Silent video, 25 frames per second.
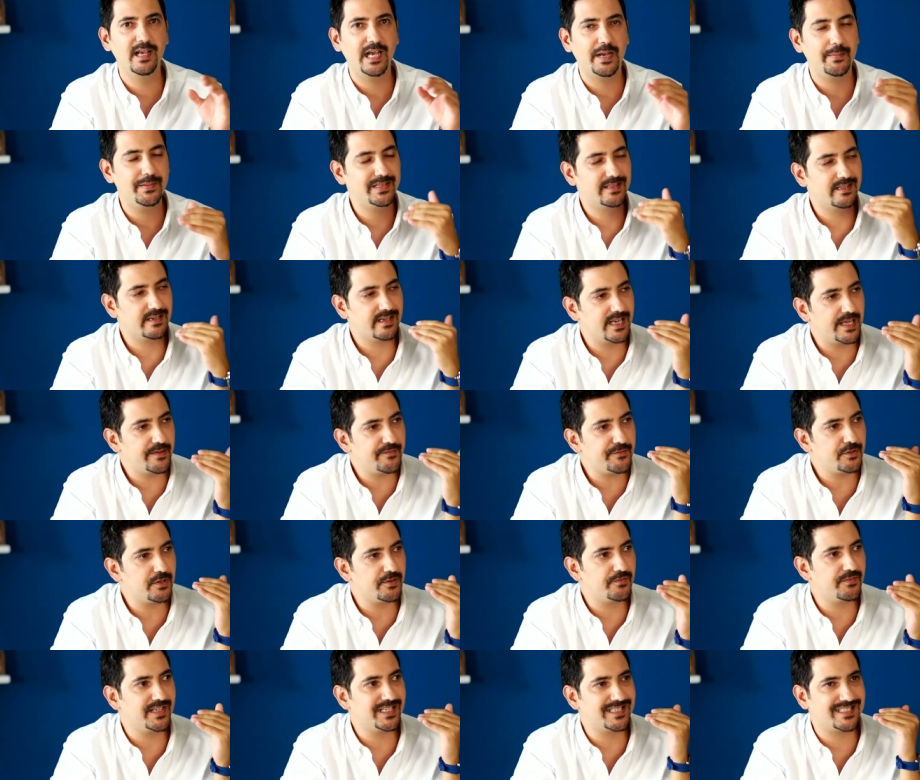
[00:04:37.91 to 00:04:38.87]
I mean, the
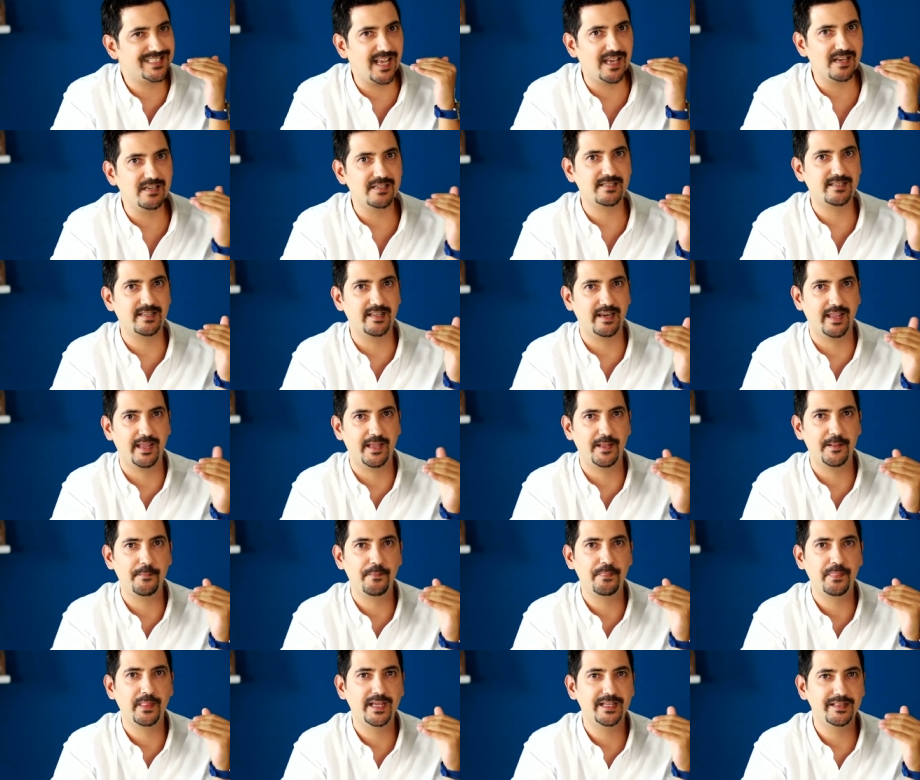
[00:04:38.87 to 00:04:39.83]
level of
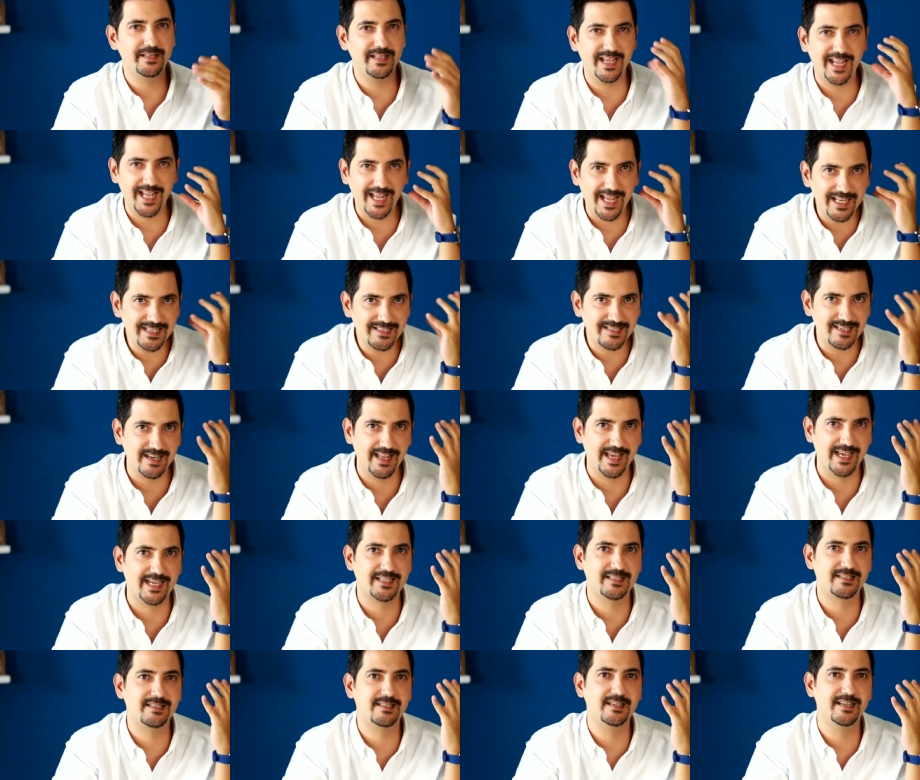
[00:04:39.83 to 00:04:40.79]
intensity, the
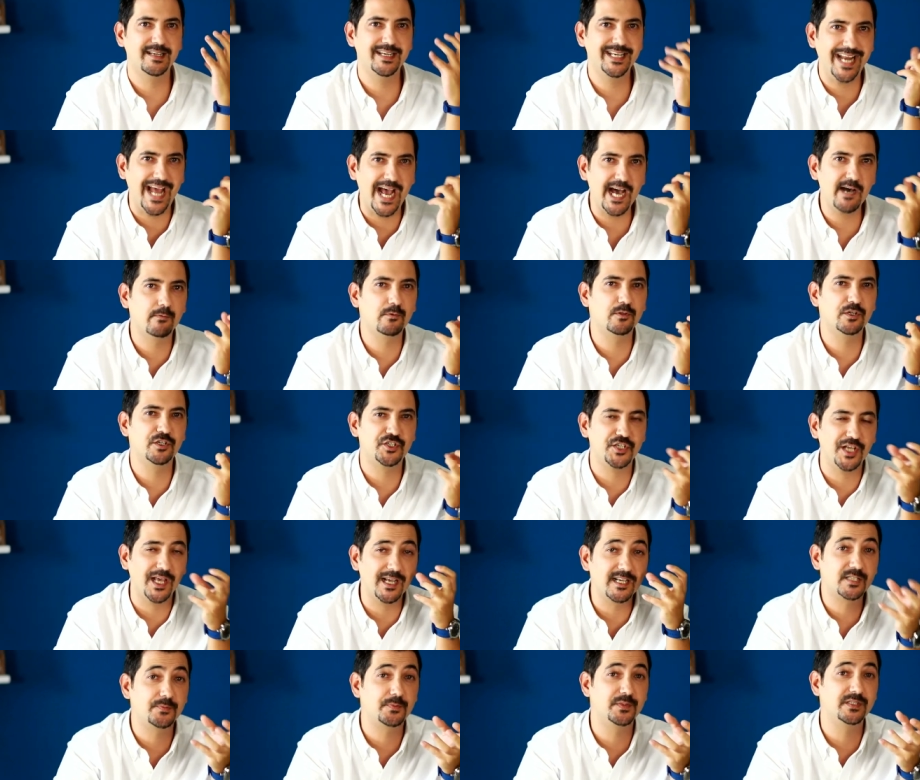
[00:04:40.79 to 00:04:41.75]
intellect, knowledge,
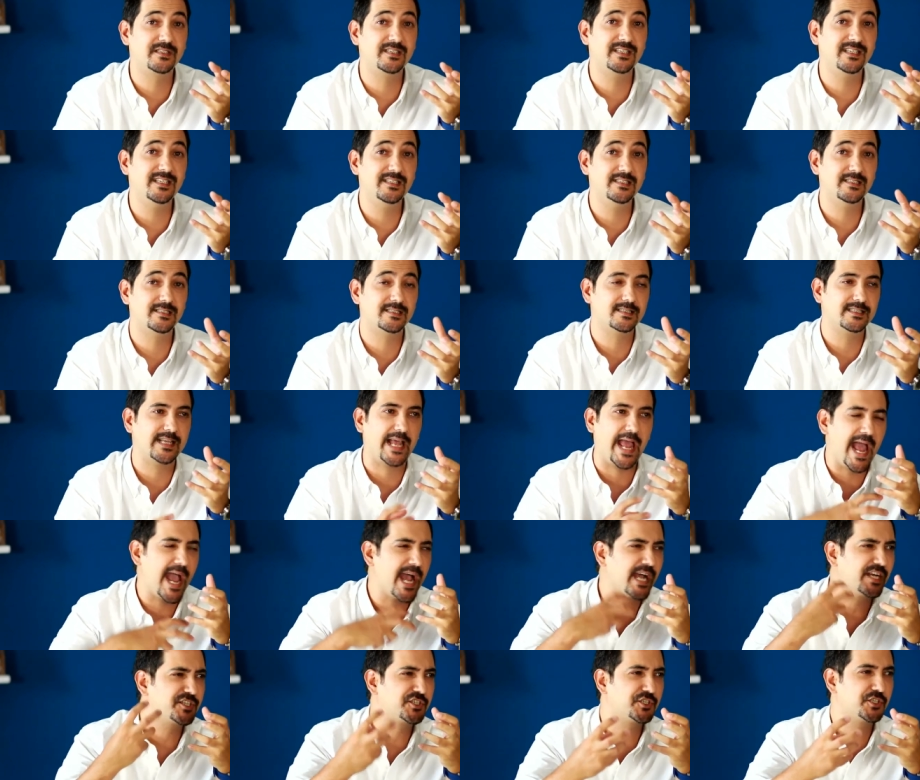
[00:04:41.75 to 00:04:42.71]
expertise,
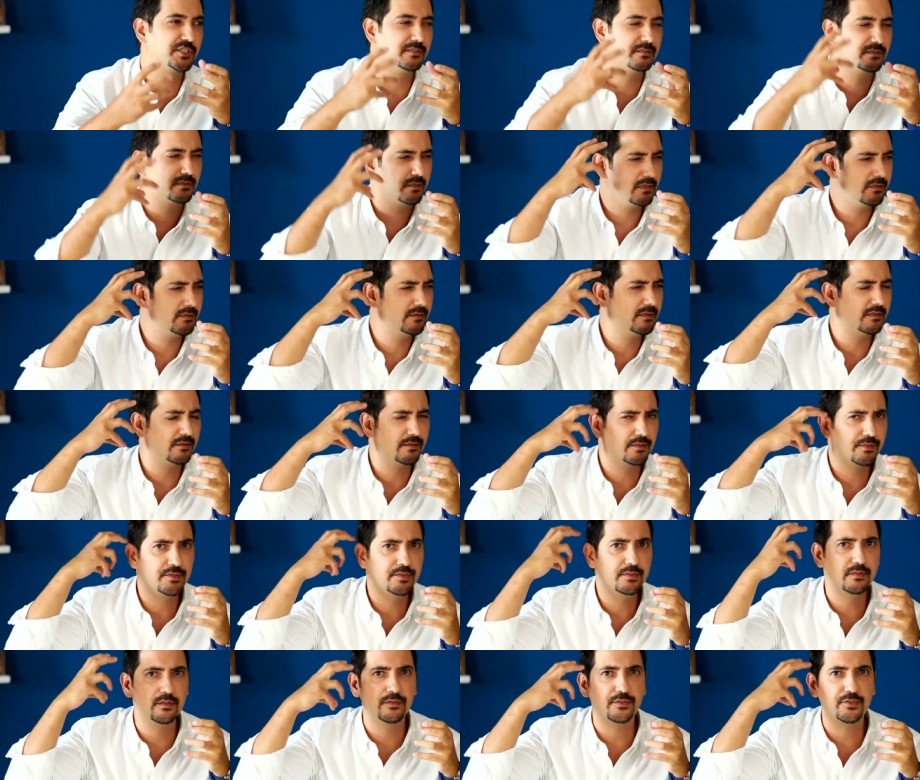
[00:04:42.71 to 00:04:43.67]
action, the,
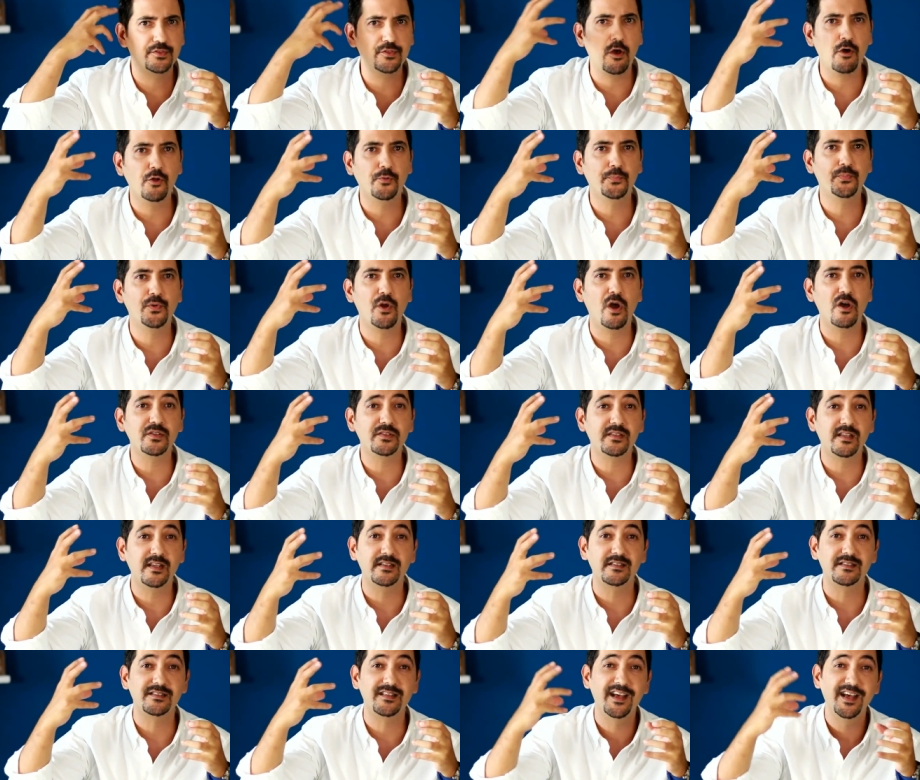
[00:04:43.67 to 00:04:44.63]
the, the thought
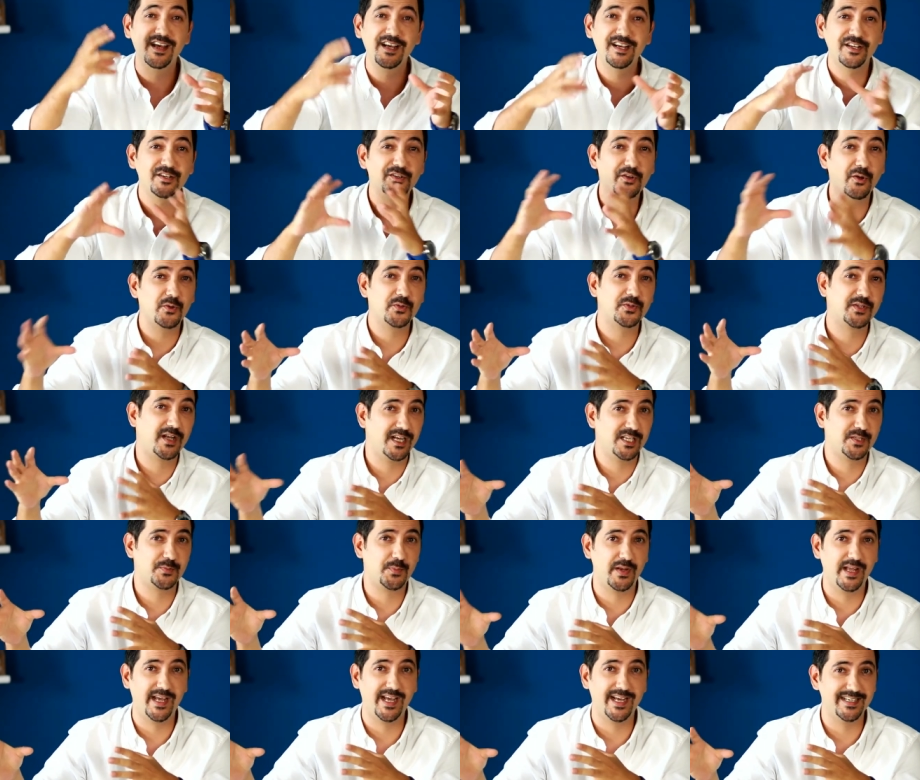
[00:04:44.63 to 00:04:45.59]
process those
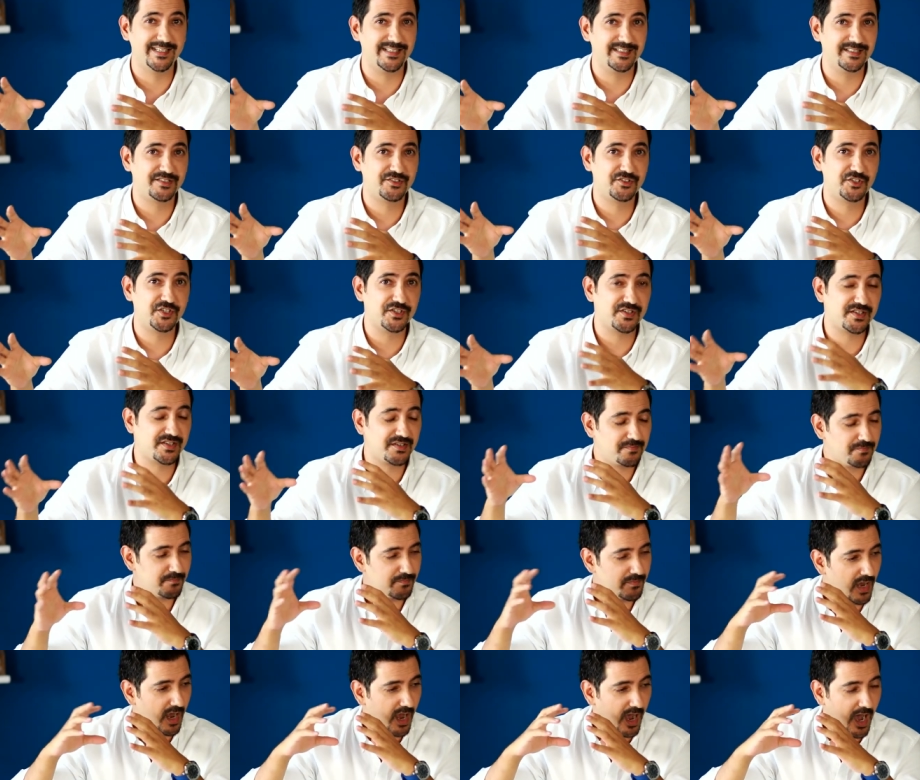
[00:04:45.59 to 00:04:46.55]
guys play at is
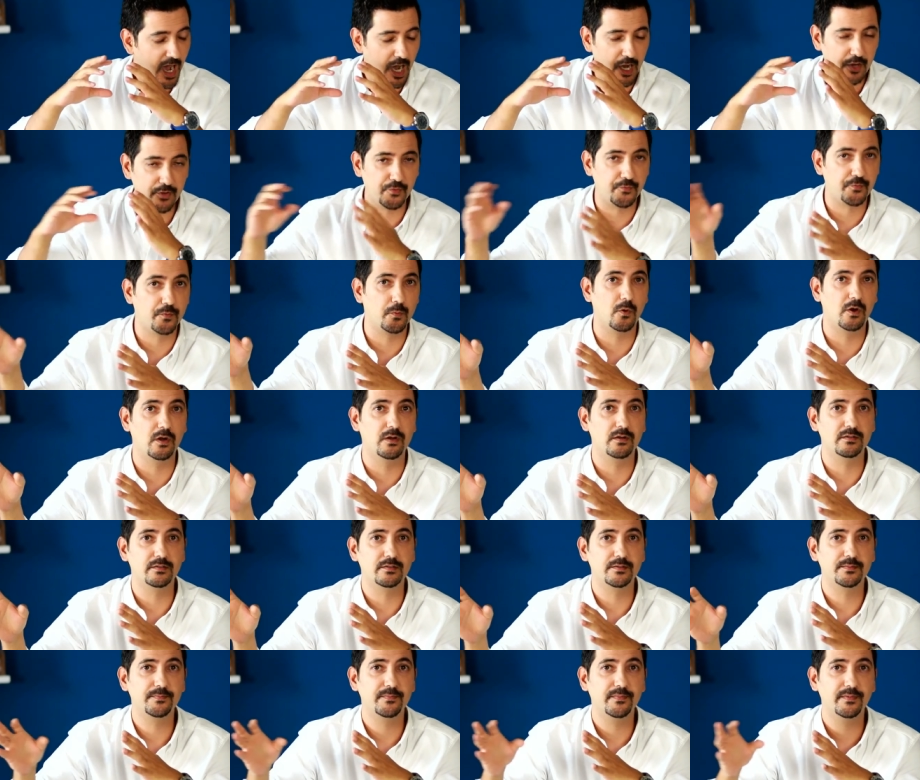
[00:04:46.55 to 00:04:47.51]
just out of the
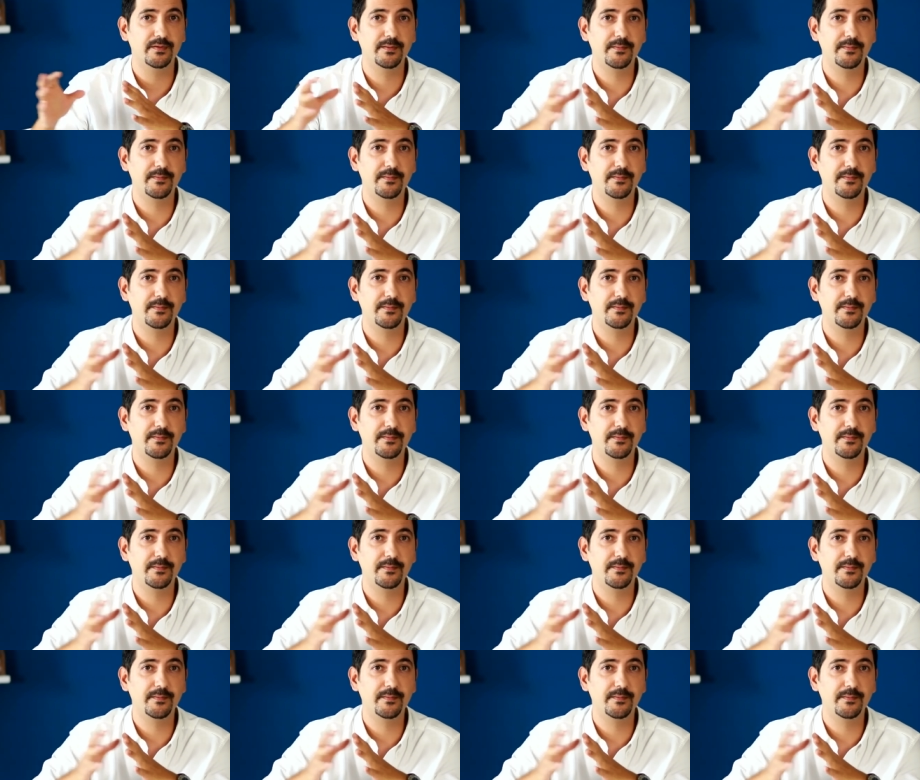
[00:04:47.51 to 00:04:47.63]
world.